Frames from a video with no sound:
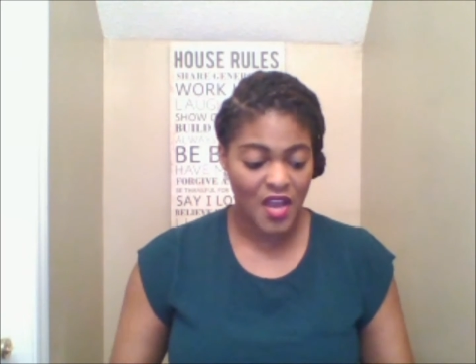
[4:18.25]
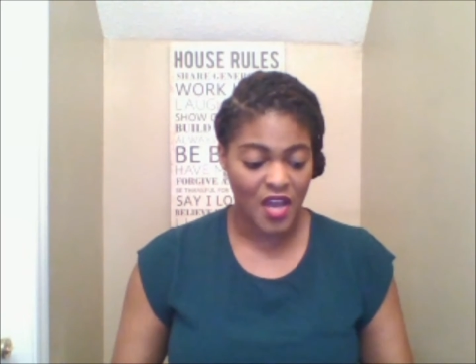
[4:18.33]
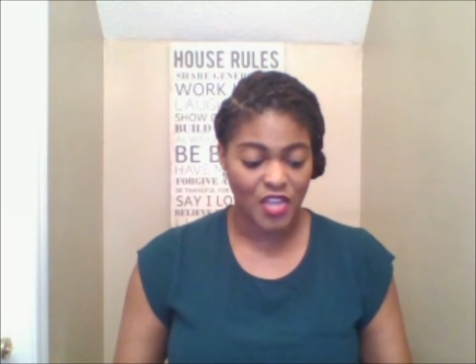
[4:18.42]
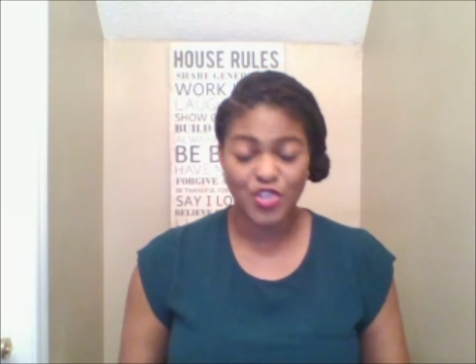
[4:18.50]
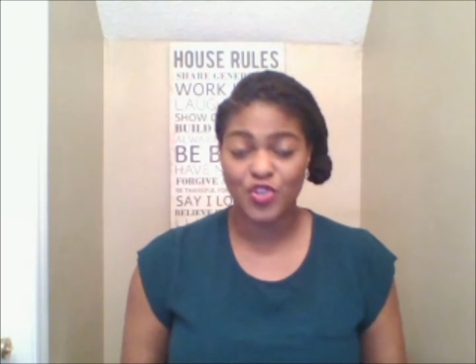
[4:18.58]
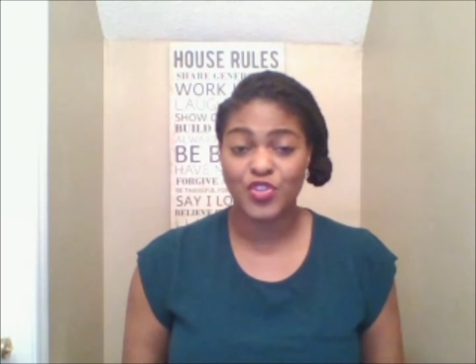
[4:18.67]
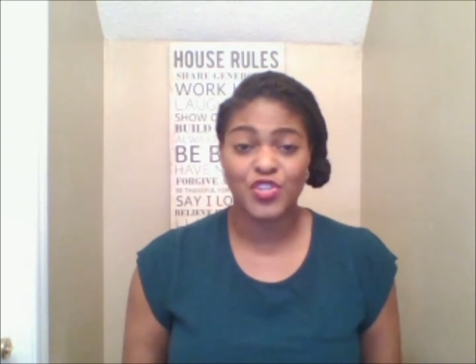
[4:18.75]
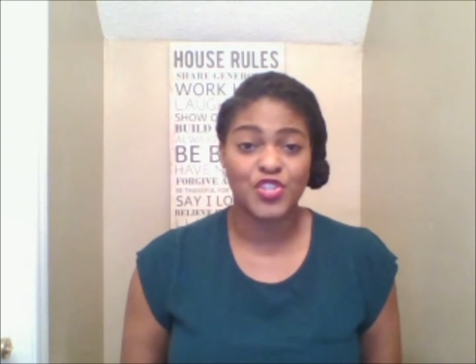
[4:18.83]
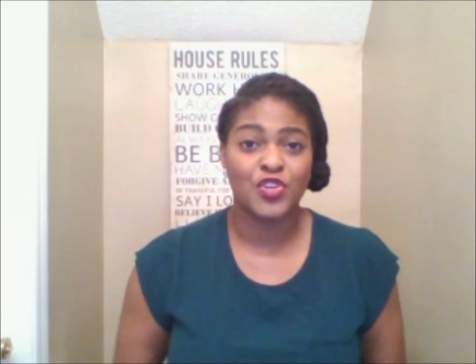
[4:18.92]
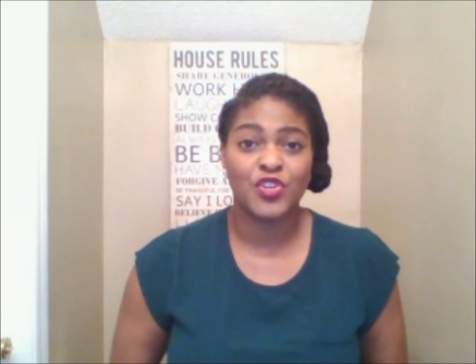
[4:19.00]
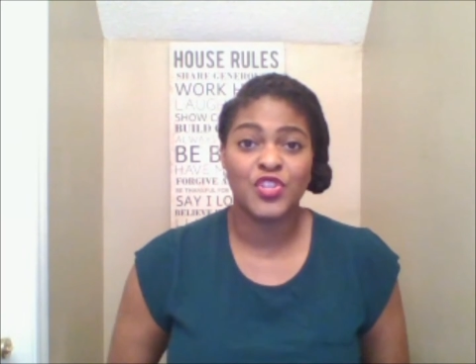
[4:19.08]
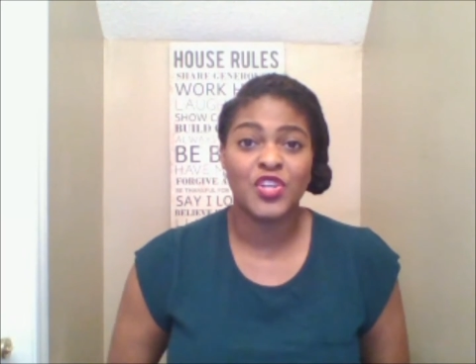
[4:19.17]
uh, your
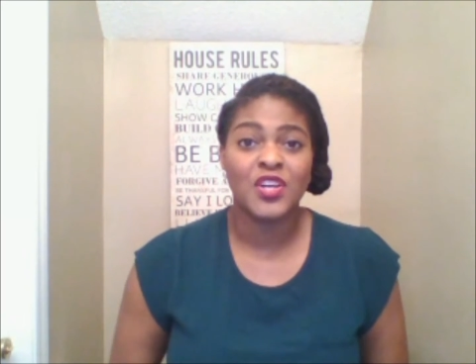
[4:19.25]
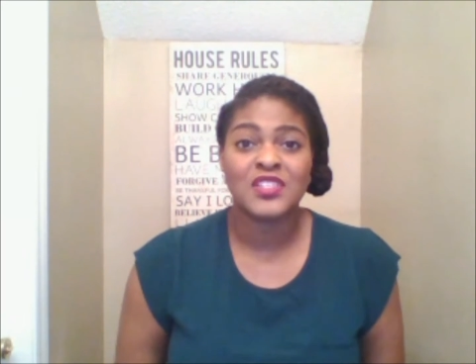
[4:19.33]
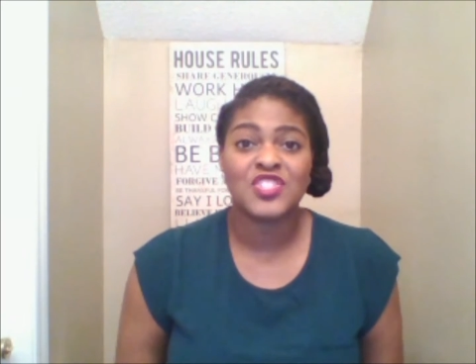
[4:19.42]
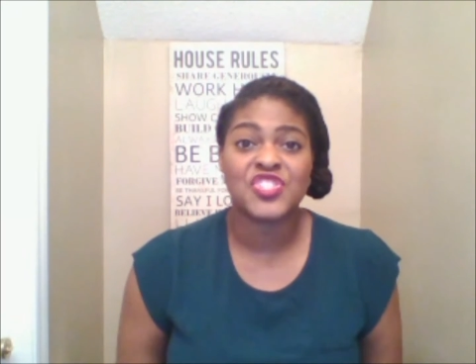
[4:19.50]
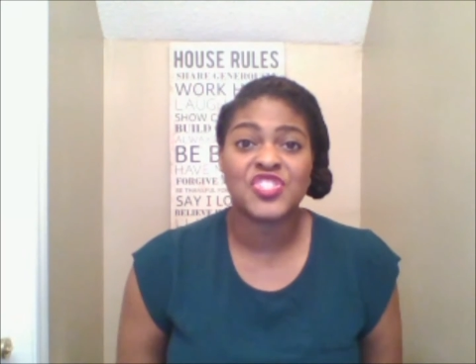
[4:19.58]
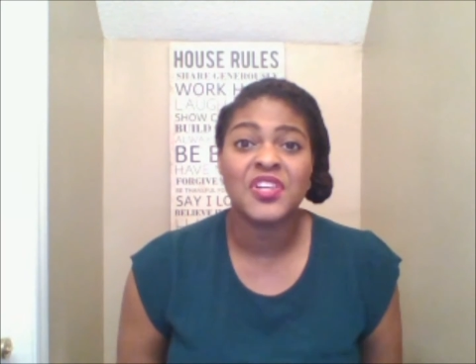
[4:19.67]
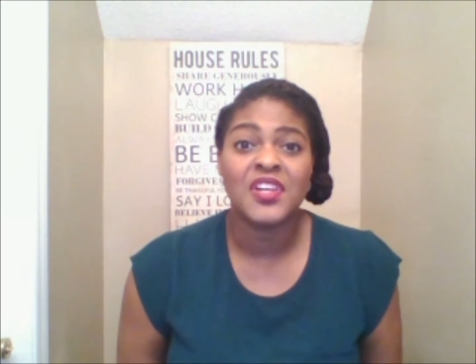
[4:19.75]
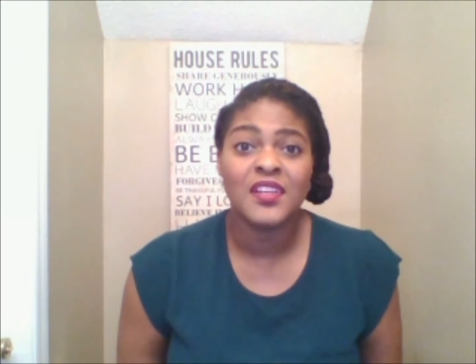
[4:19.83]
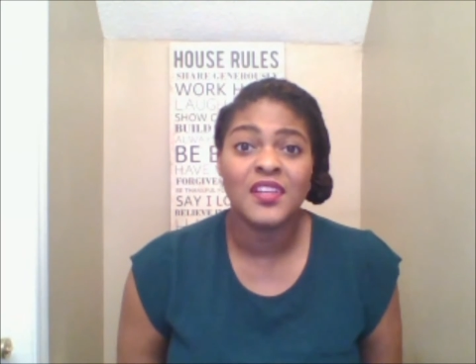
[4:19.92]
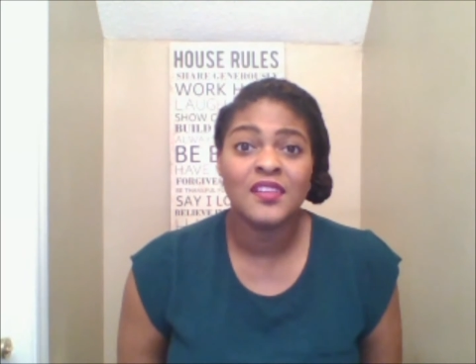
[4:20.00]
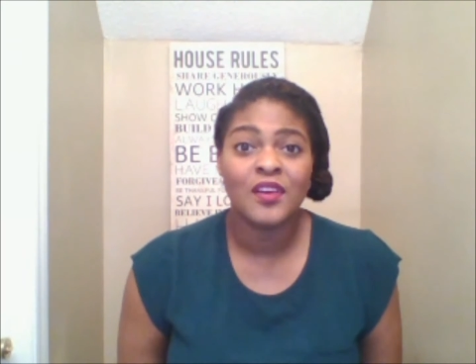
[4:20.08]
your young son